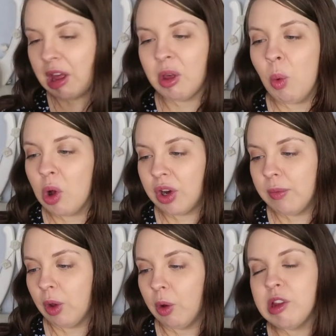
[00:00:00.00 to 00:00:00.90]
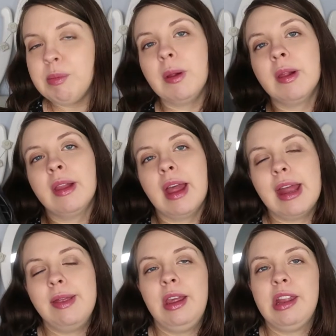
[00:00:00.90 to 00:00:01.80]
I can walk around the hospital
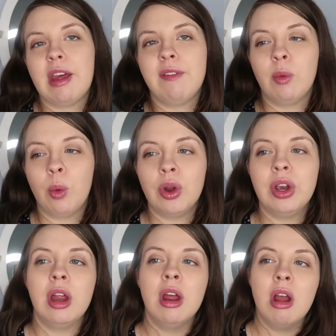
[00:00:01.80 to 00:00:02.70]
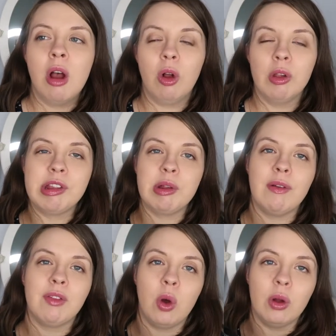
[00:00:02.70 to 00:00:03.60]
in these if I want. Also,
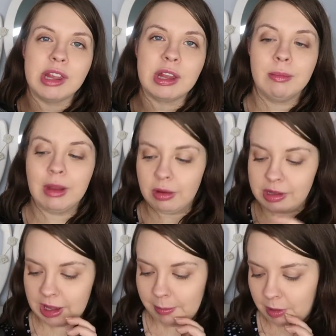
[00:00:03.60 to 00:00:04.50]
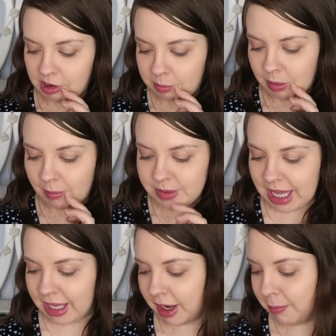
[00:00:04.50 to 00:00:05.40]
I've got some little slippers, but I'm
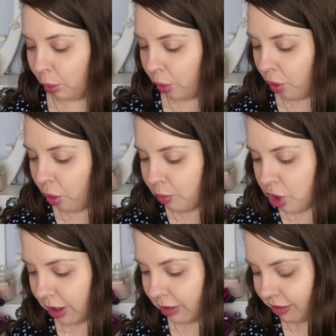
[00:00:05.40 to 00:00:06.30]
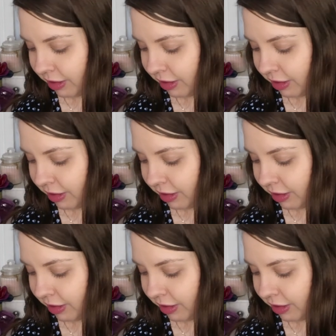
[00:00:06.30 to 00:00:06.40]
taking both options.